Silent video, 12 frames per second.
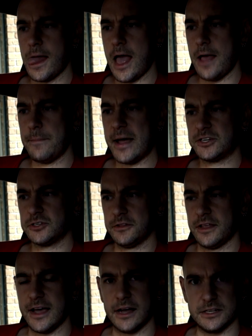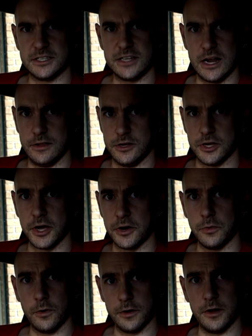and make sure that they understand that you're going
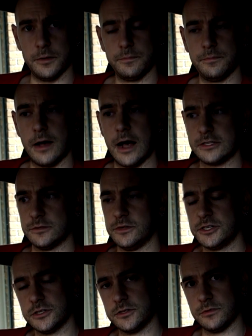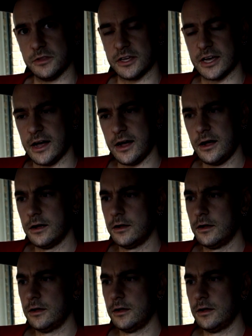to want to pass emissions with the car.